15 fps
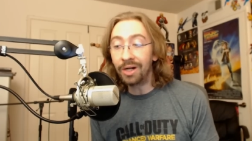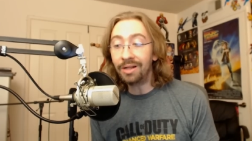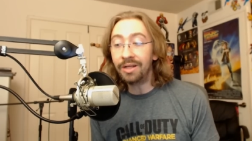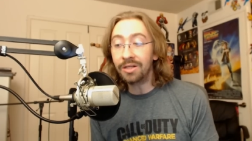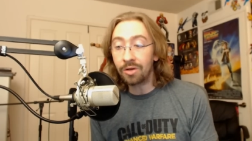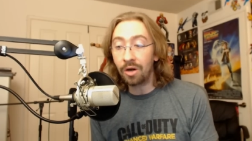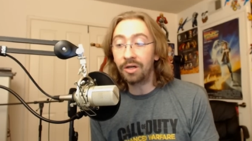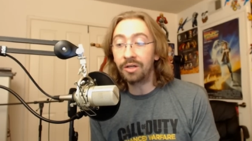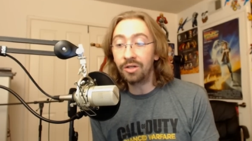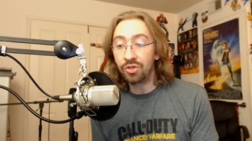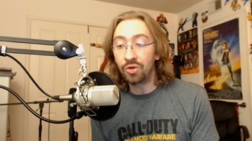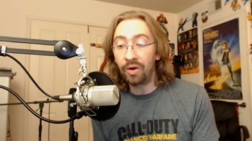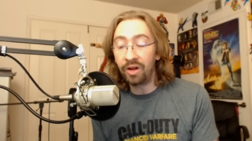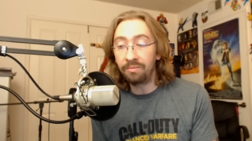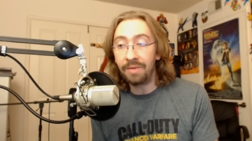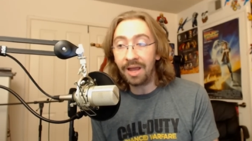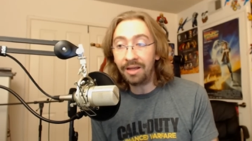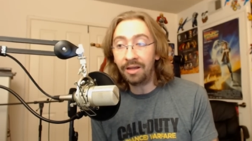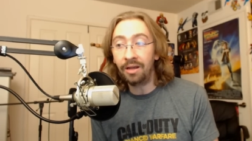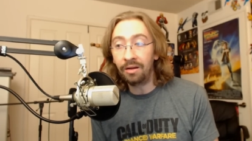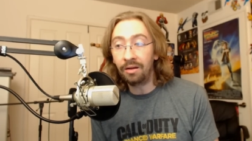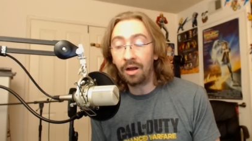started enjoying
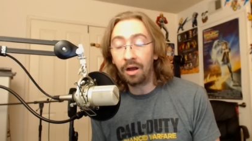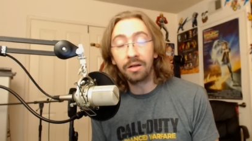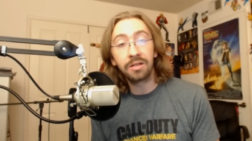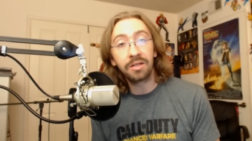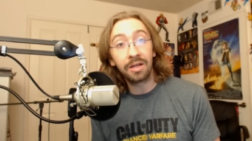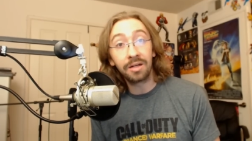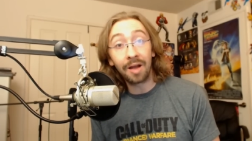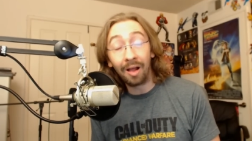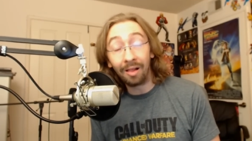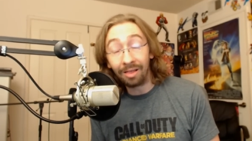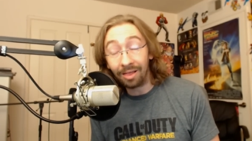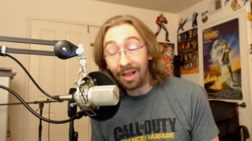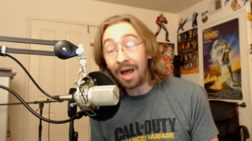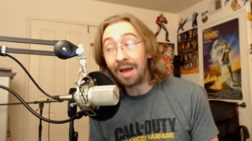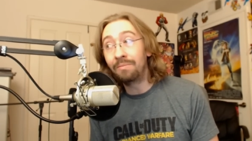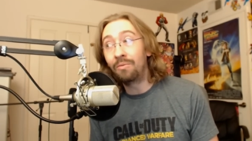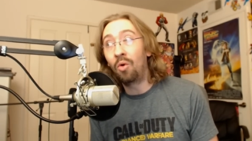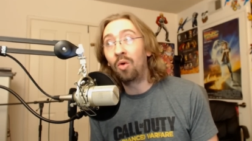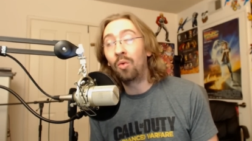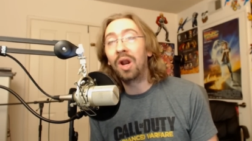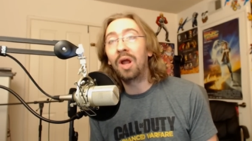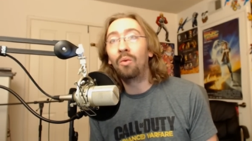making content a lot more
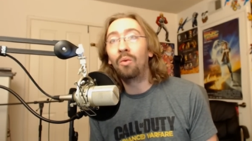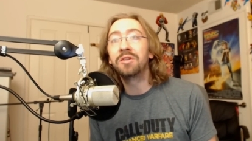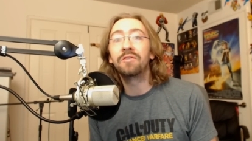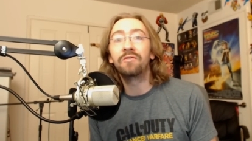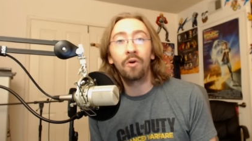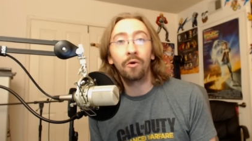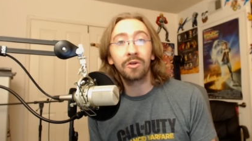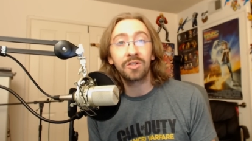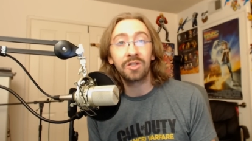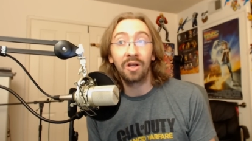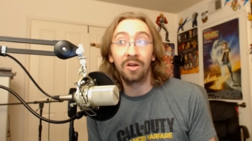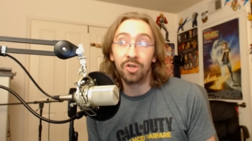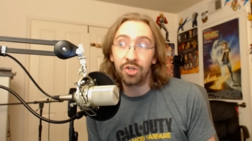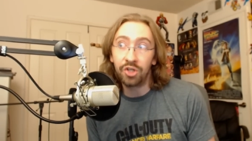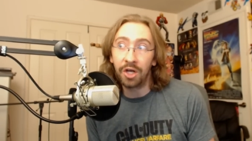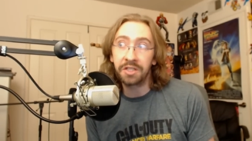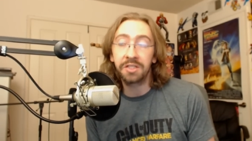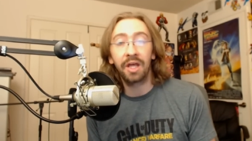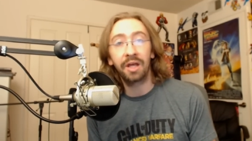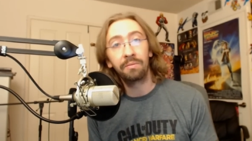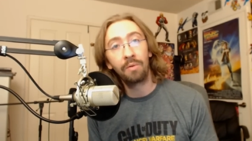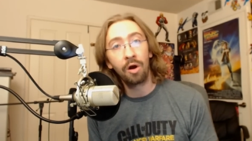when I wasn't focusing on just
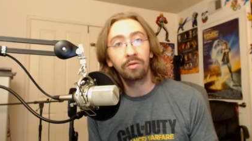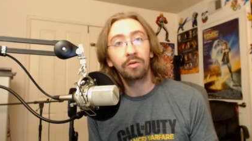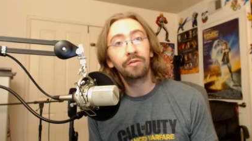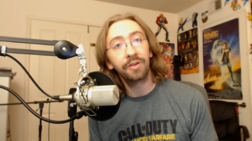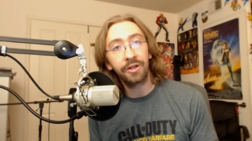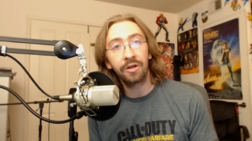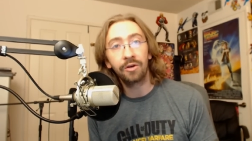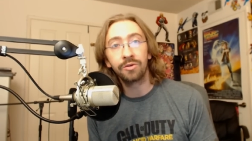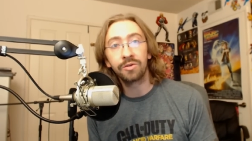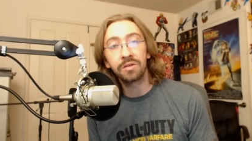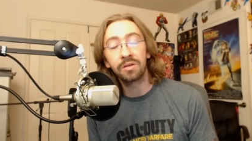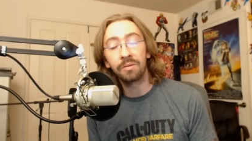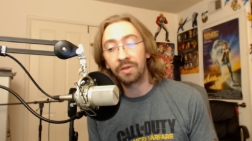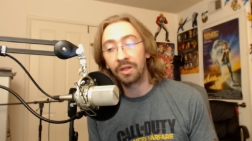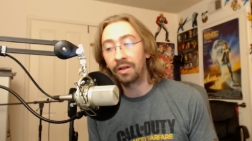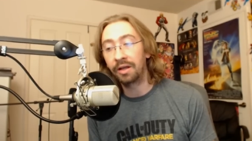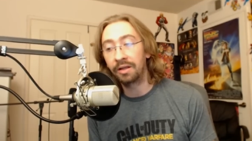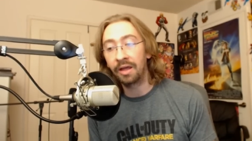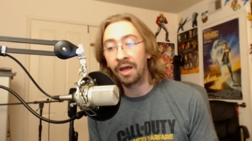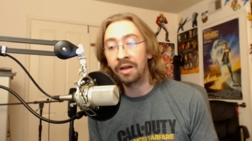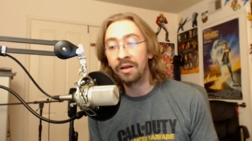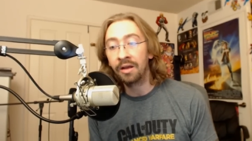like Marvel videos and something like
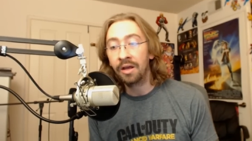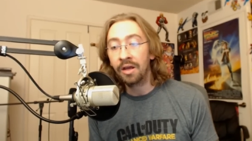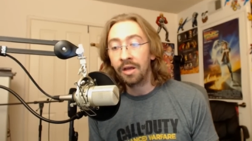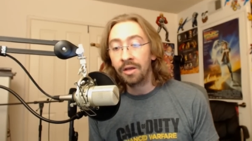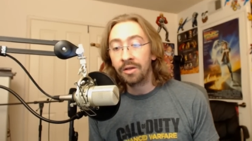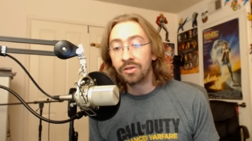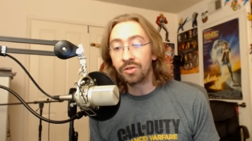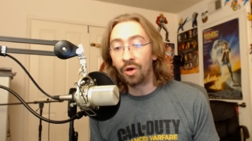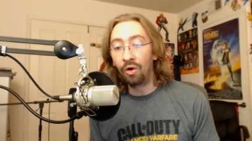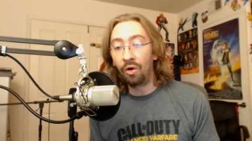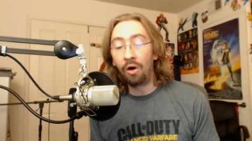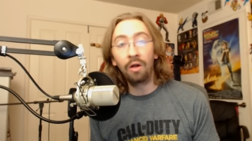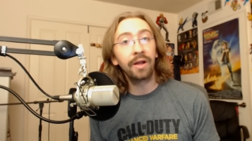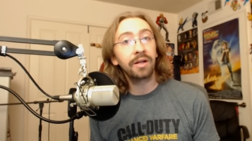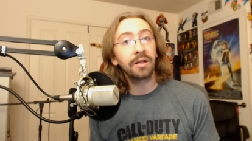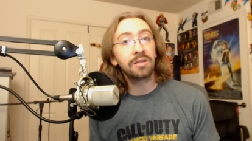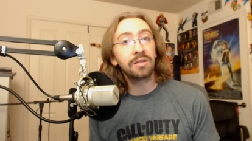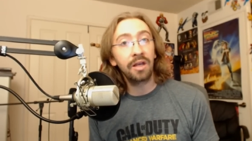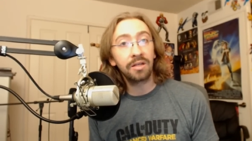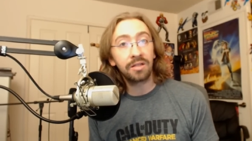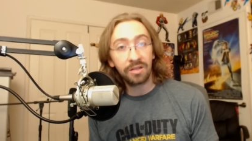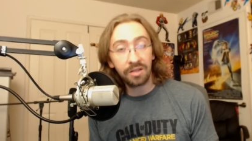that. So all I can say
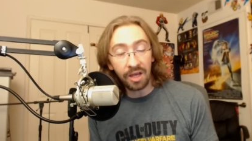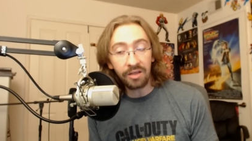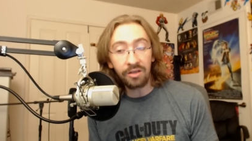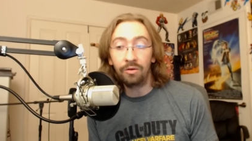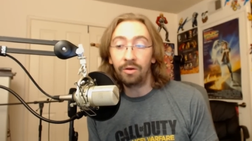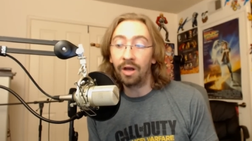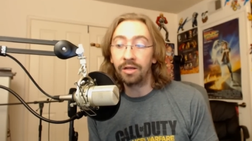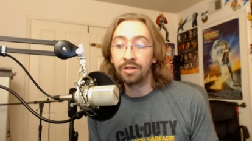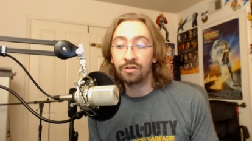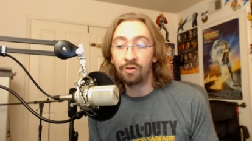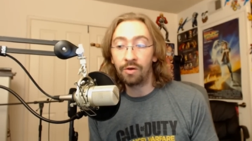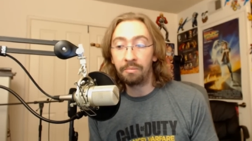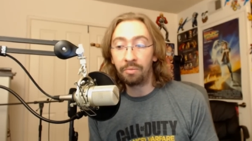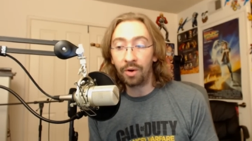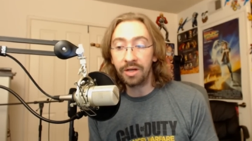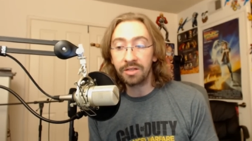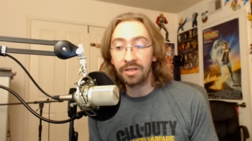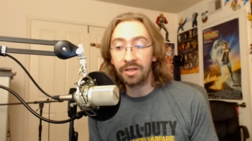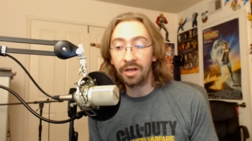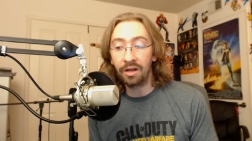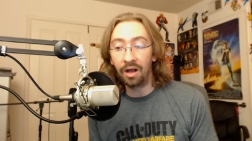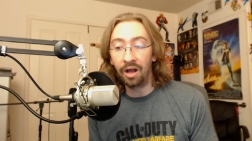is thank you guys for
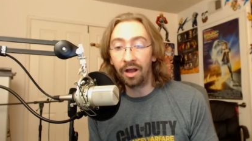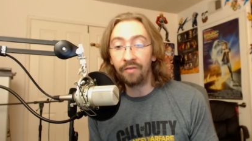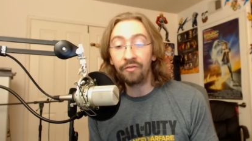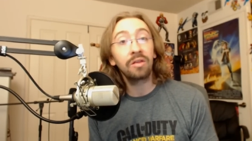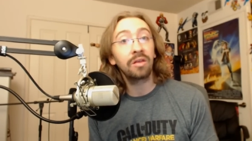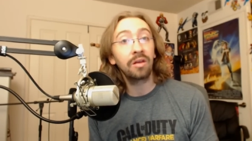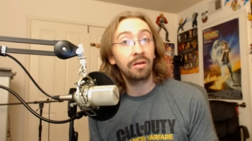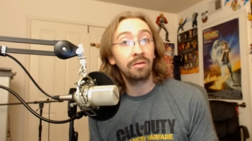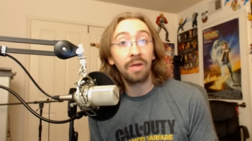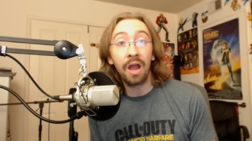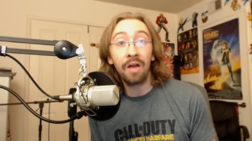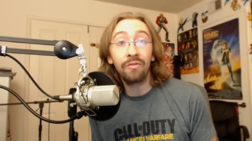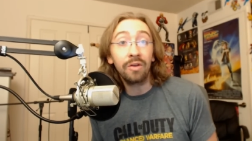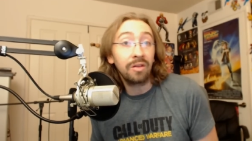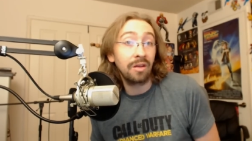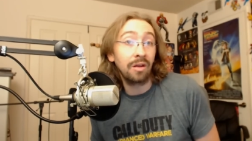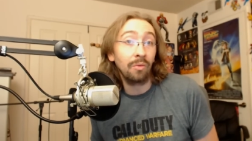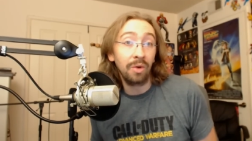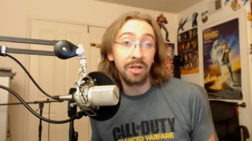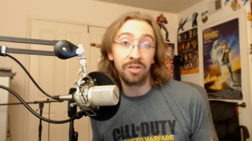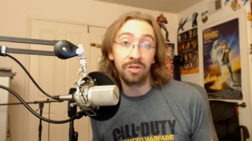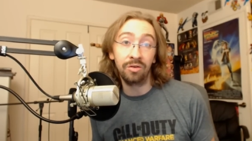embracing everything
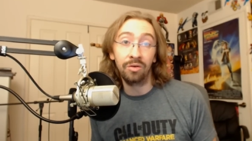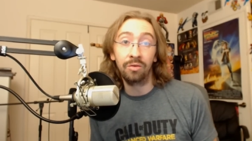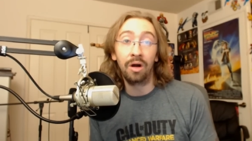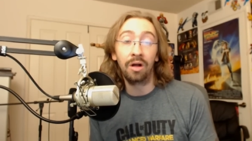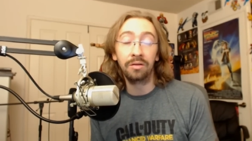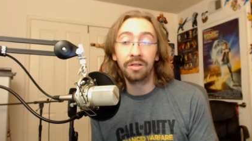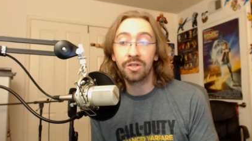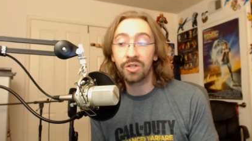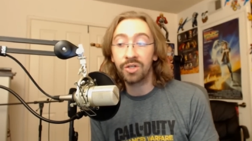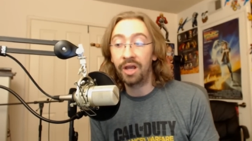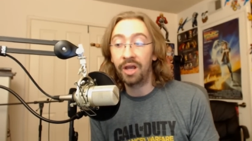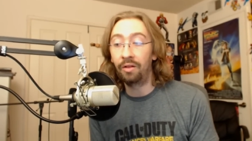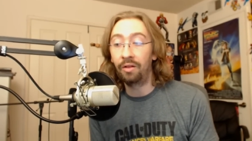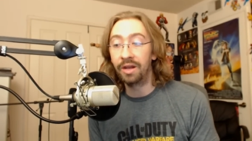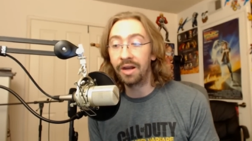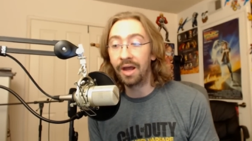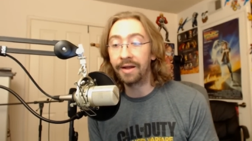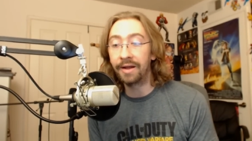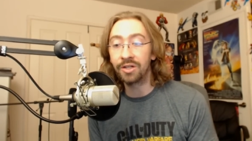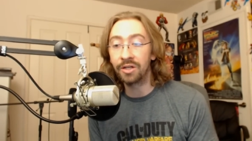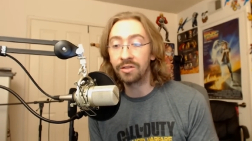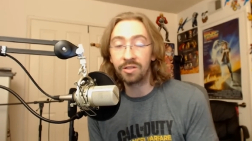we do on this channel, and not
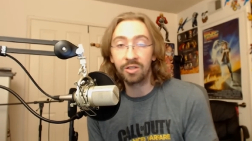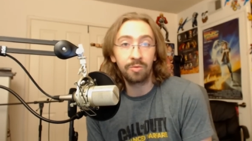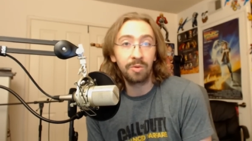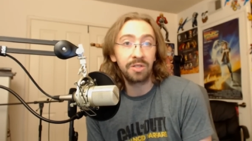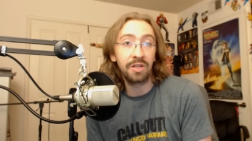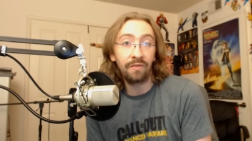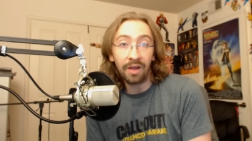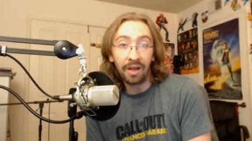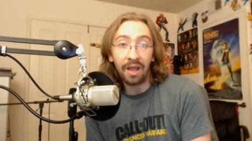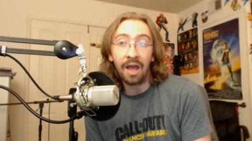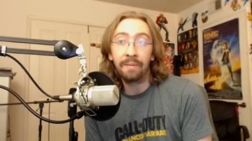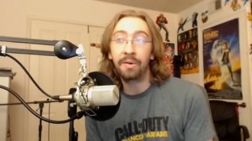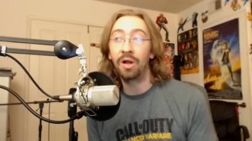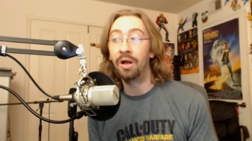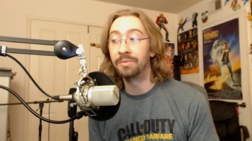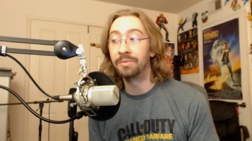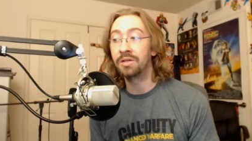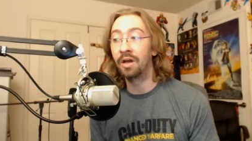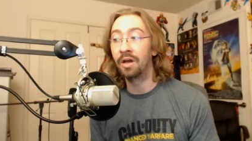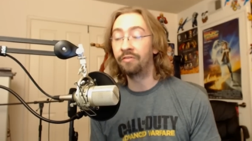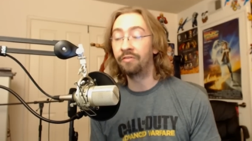just the specific Capcom stuff.